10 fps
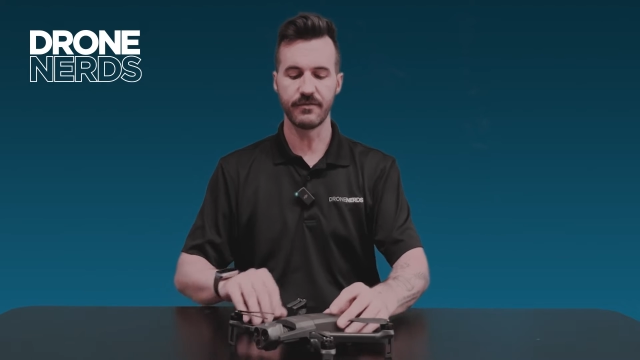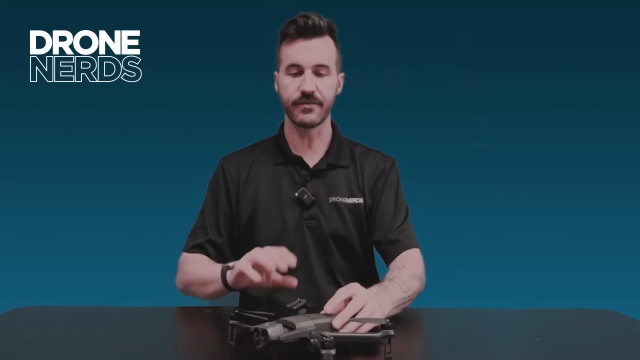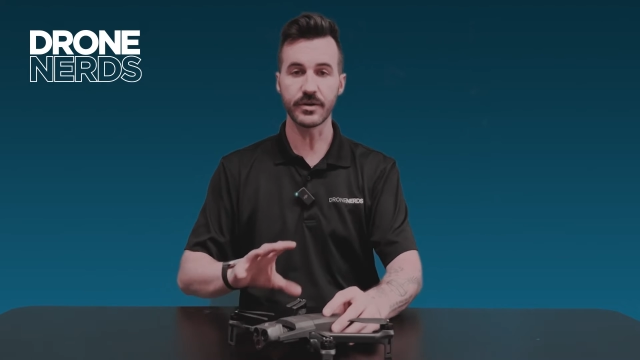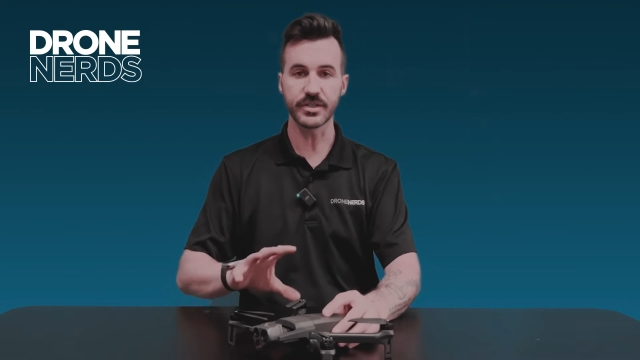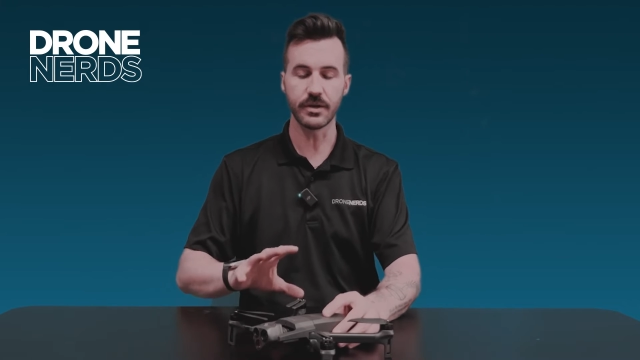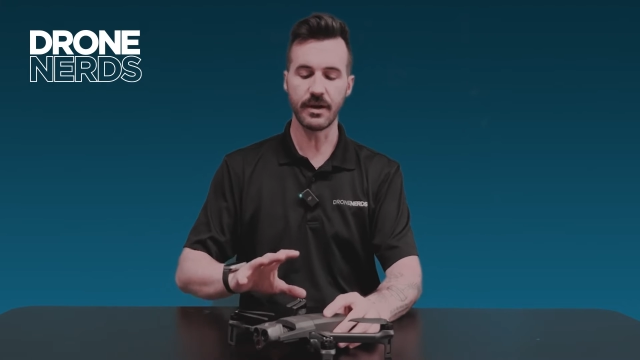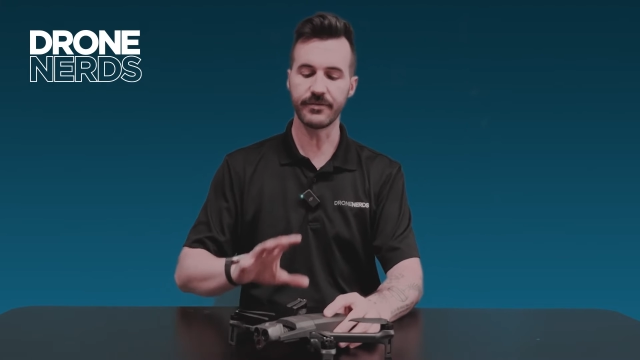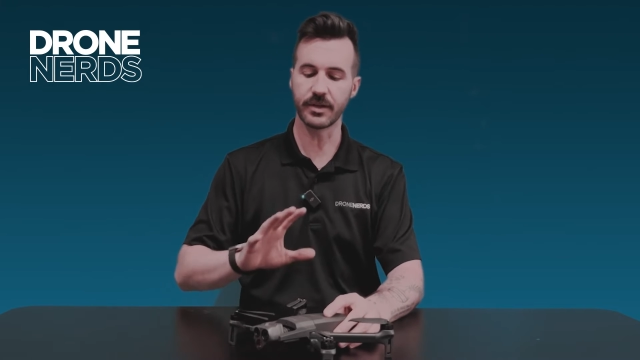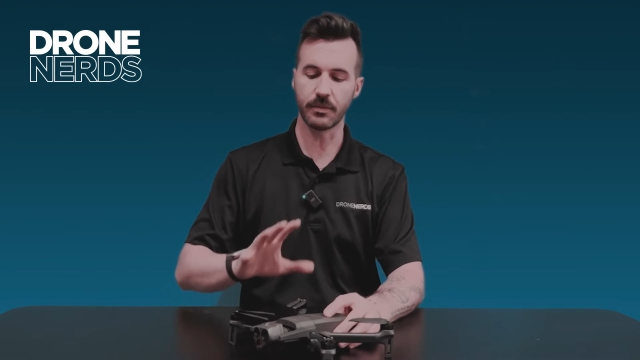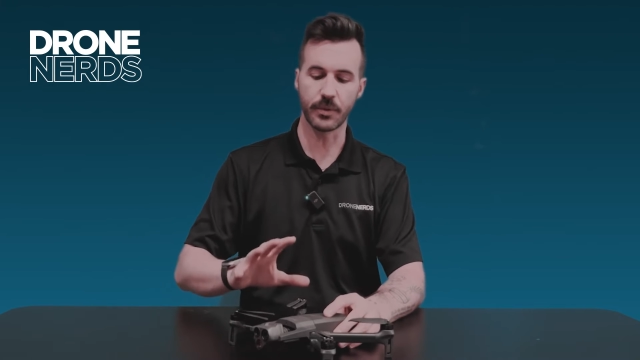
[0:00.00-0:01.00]
First
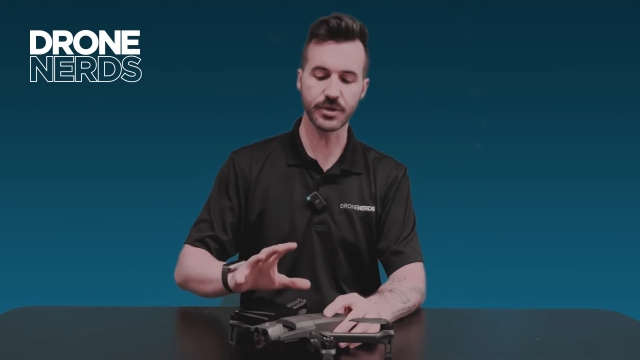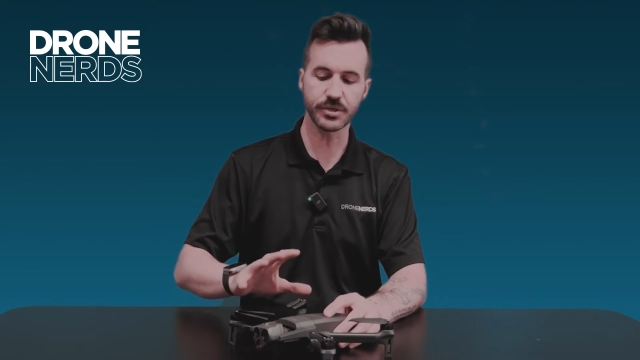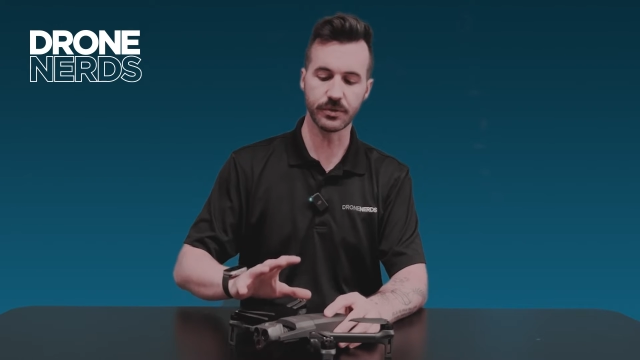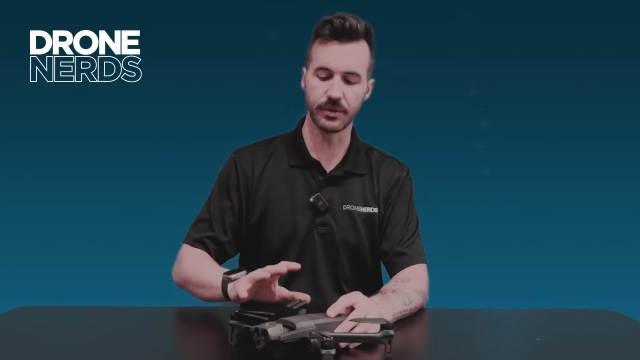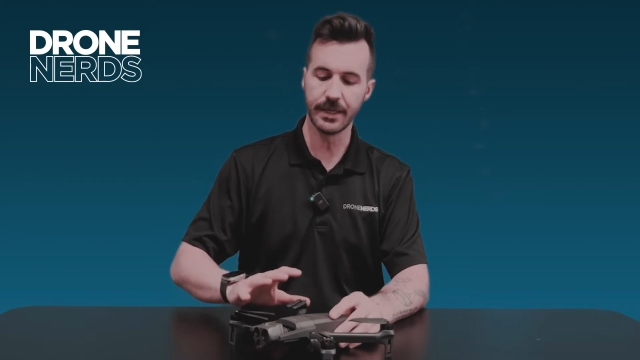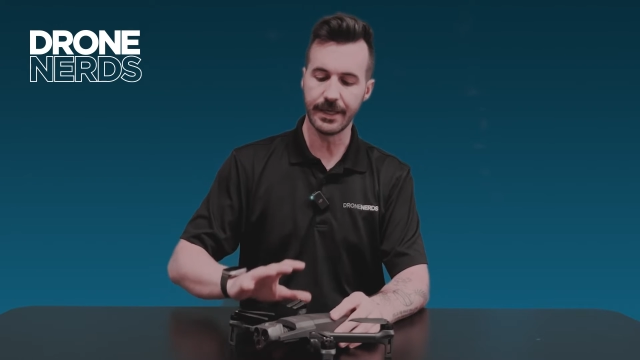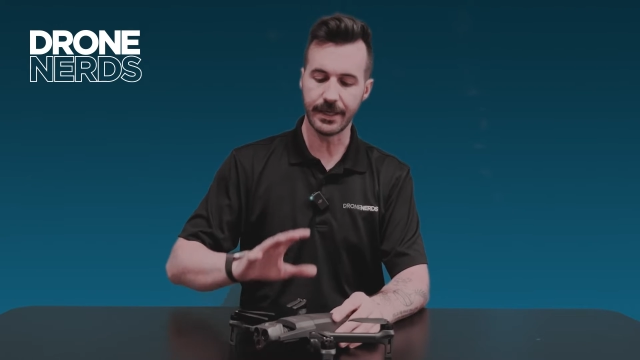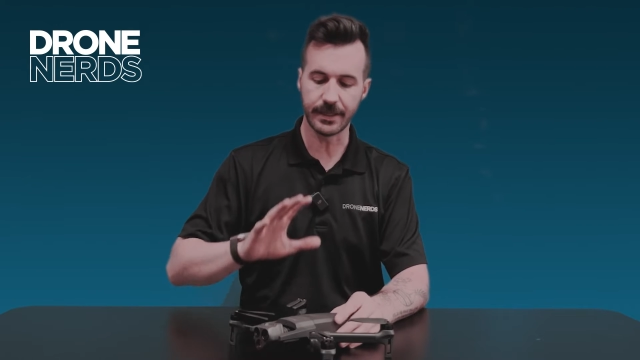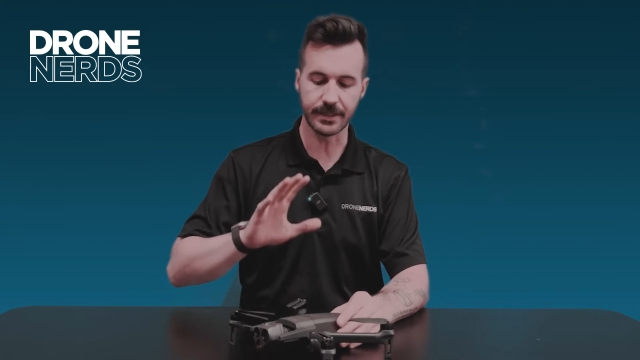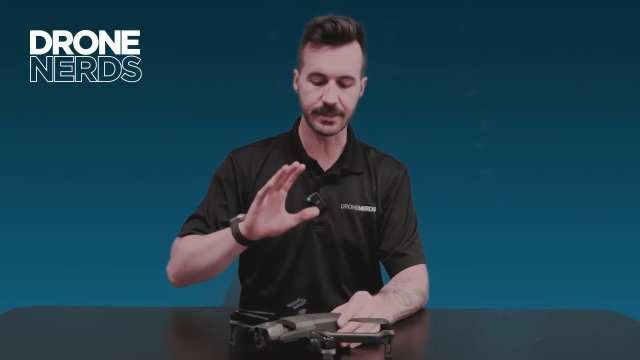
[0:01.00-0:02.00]
off, the commercial
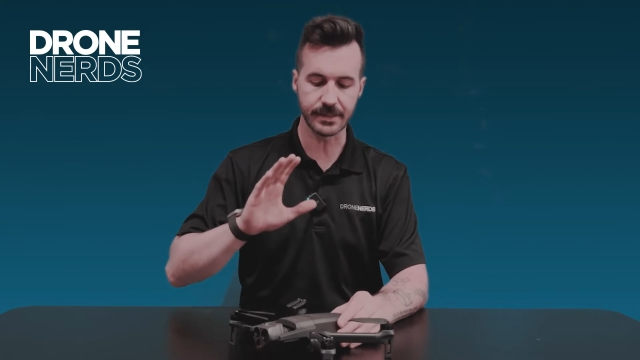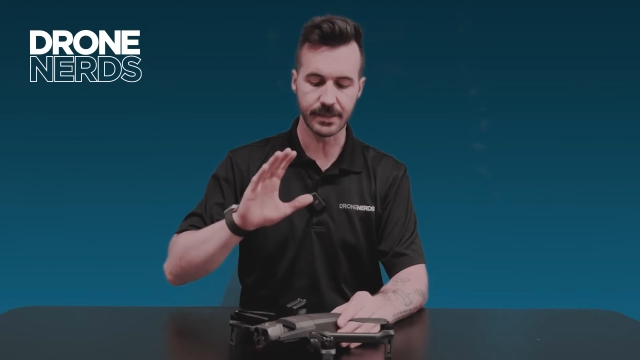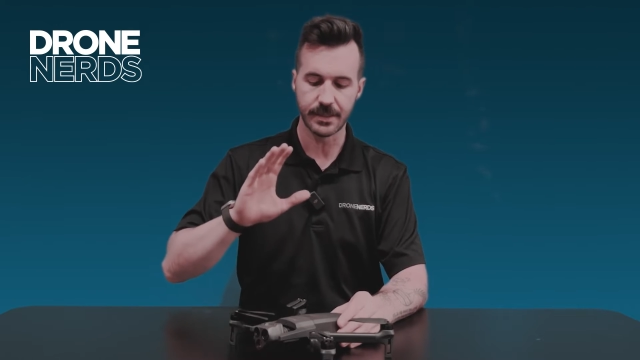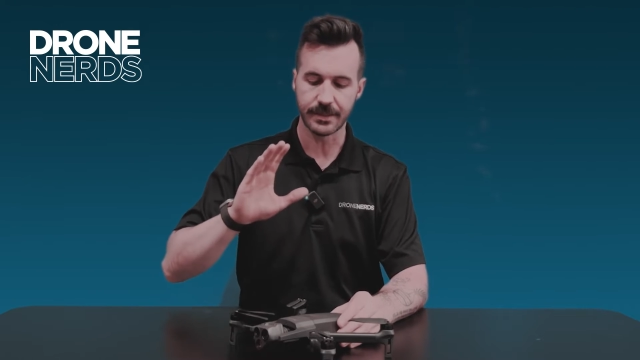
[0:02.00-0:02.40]
is